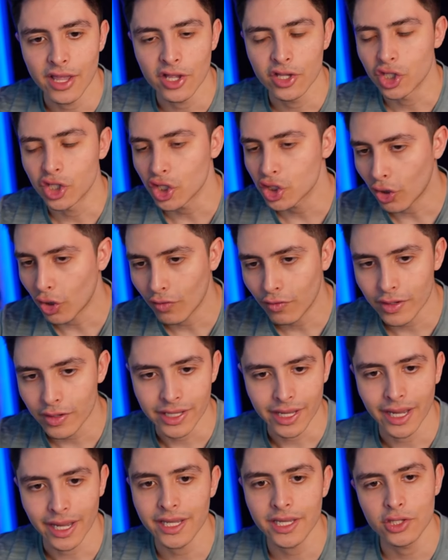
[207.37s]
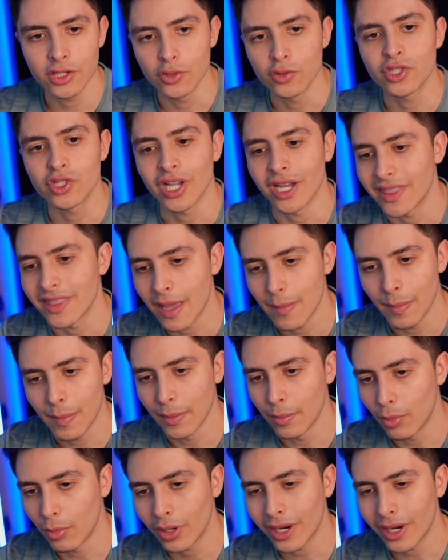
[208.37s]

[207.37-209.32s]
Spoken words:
just overnight you sign that paperwork.